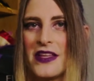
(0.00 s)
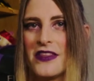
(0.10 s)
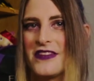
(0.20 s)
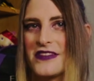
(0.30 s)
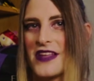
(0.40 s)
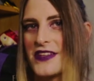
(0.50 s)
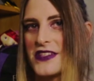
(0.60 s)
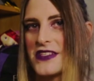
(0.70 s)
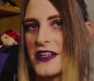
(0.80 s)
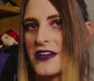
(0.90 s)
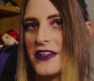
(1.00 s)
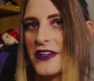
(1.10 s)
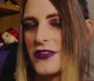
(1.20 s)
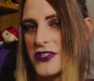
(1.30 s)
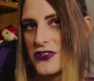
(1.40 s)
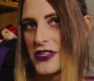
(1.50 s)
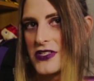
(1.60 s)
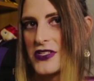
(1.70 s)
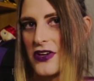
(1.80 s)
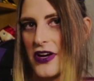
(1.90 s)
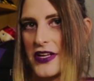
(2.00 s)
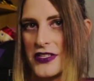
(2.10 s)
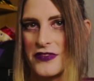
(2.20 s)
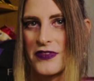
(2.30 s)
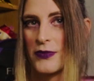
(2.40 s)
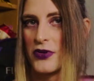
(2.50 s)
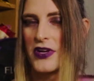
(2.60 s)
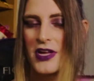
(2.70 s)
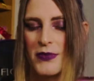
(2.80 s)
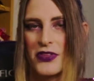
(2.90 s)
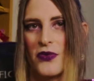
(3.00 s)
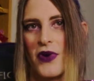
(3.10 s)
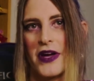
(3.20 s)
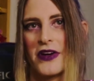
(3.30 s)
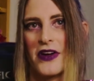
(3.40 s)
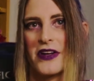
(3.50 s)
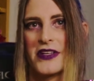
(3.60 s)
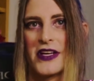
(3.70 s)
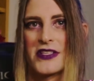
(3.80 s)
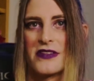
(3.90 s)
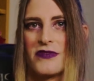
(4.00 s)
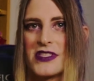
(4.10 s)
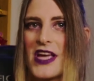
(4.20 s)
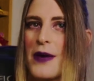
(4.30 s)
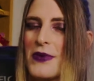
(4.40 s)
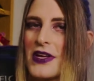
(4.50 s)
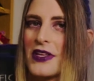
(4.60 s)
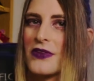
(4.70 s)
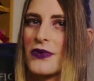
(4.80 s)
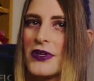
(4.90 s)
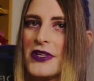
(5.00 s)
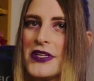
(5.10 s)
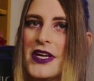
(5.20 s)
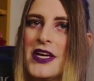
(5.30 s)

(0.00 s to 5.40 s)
This necessarily restricts the audience from learning about the wider context of what's happening in the world